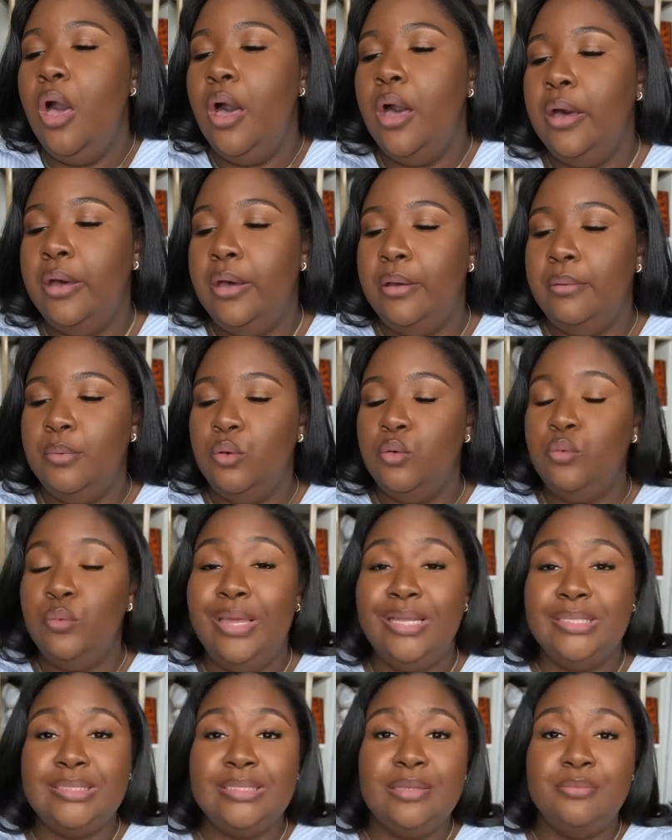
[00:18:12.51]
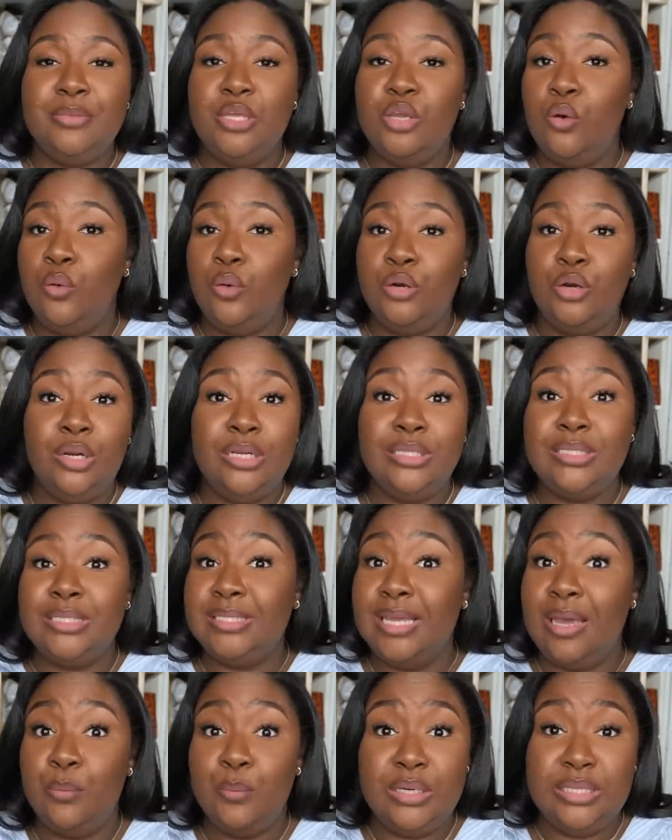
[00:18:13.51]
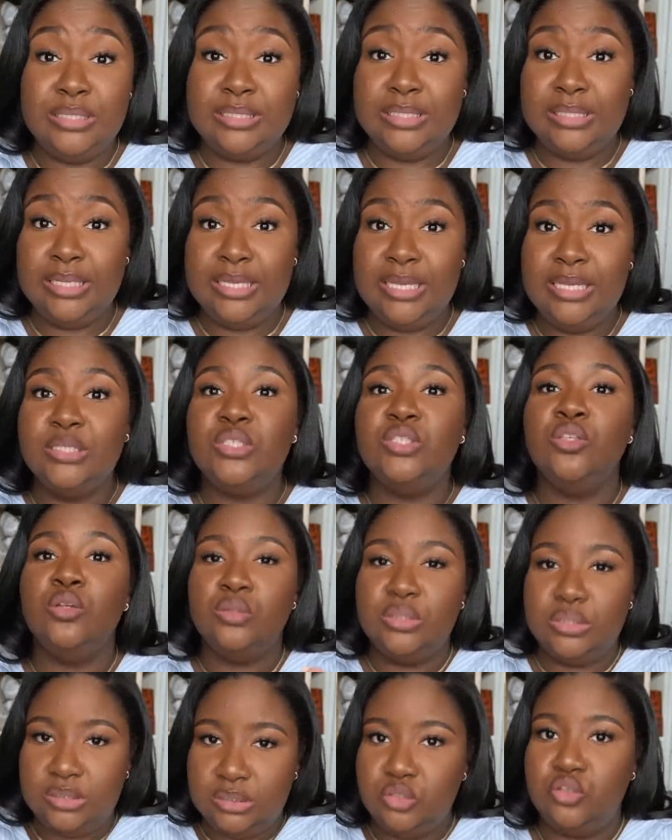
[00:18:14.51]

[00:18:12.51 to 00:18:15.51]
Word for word: who has something going on at the time we need to link, so